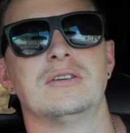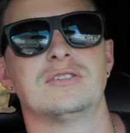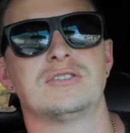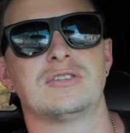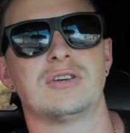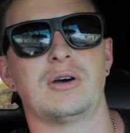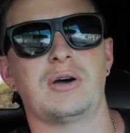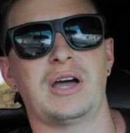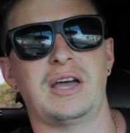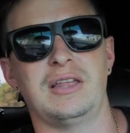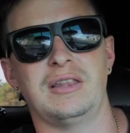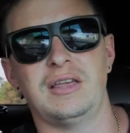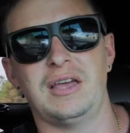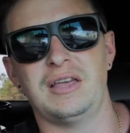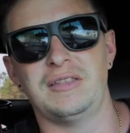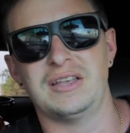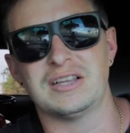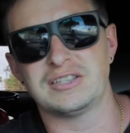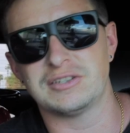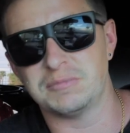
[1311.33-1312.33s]
So,
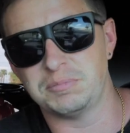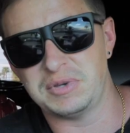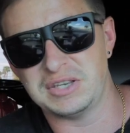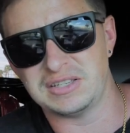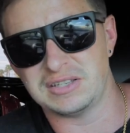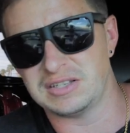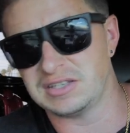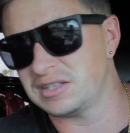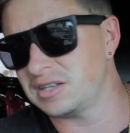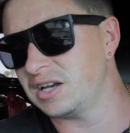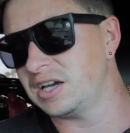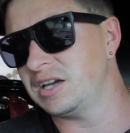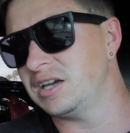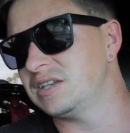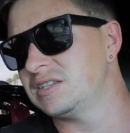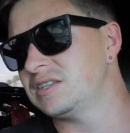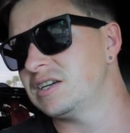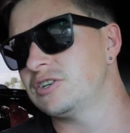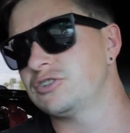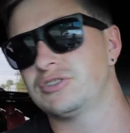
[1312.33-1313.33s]
and that's a business that I
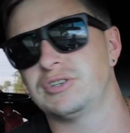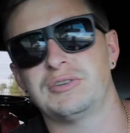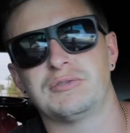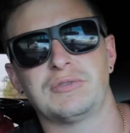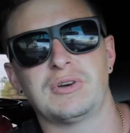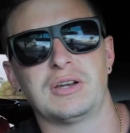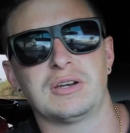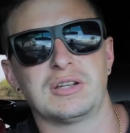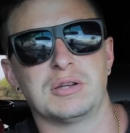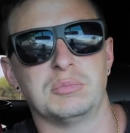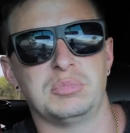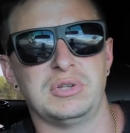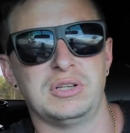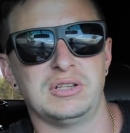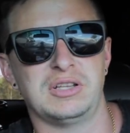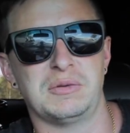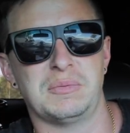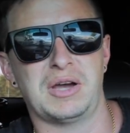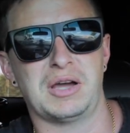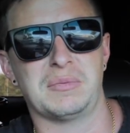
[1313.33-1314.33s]
essentially run
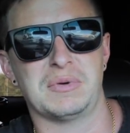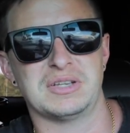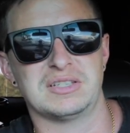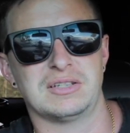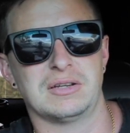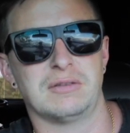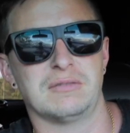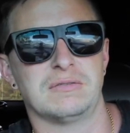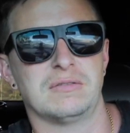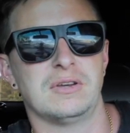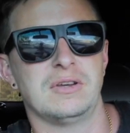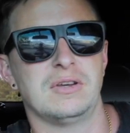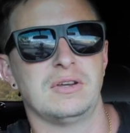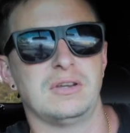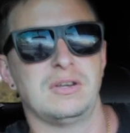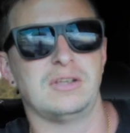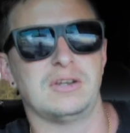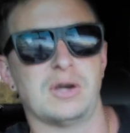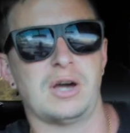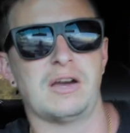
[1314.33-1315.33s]
completely by myself.
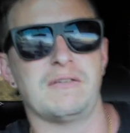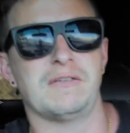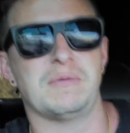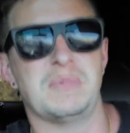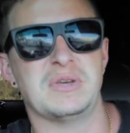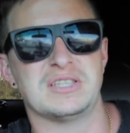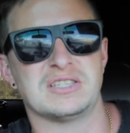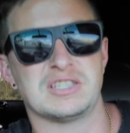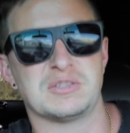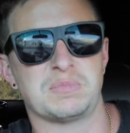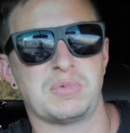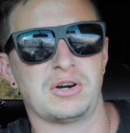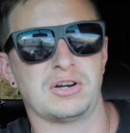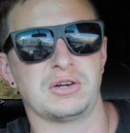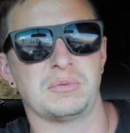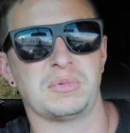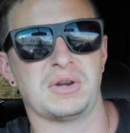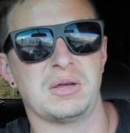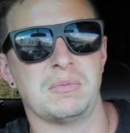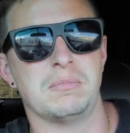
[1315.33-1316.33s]
Now, I have a business
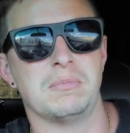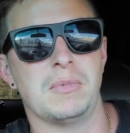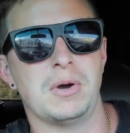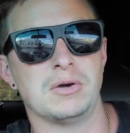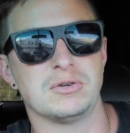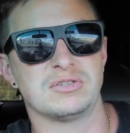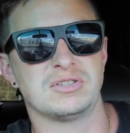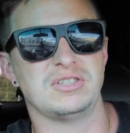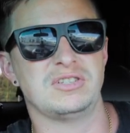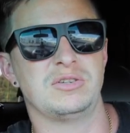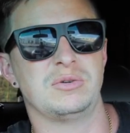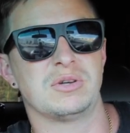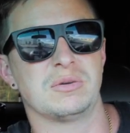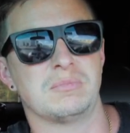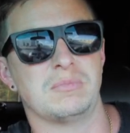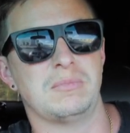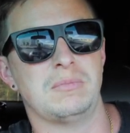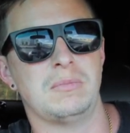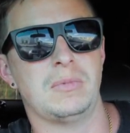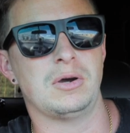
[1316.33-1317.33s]
partner, but I'm mostly
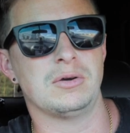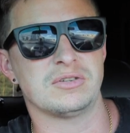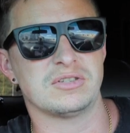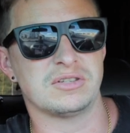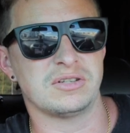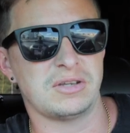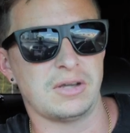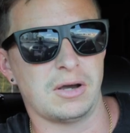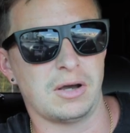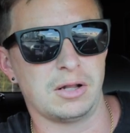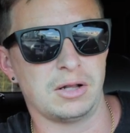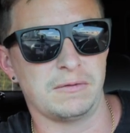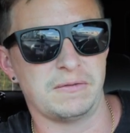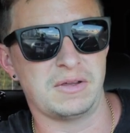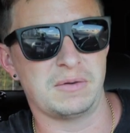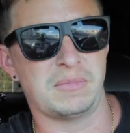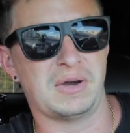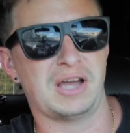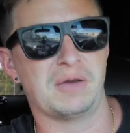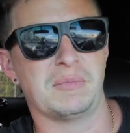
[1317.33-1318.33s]
doing all of
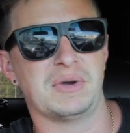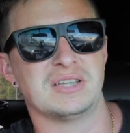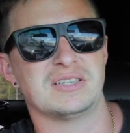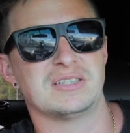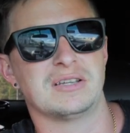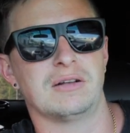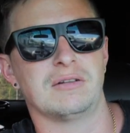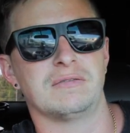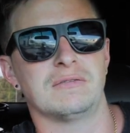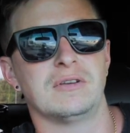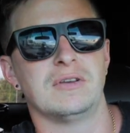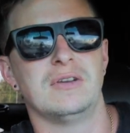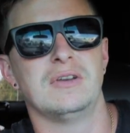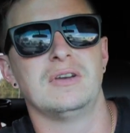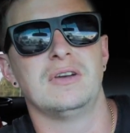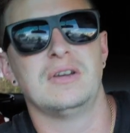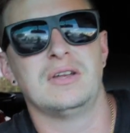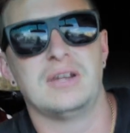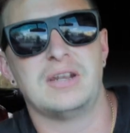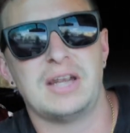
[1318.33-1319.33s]
it by myself.
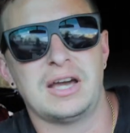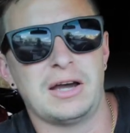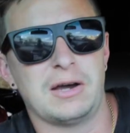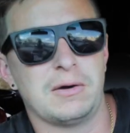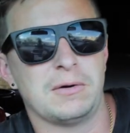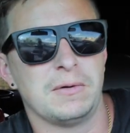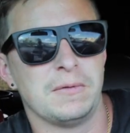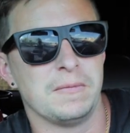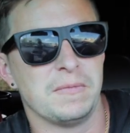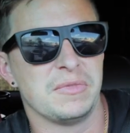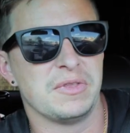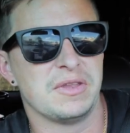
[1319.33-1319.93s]
Now,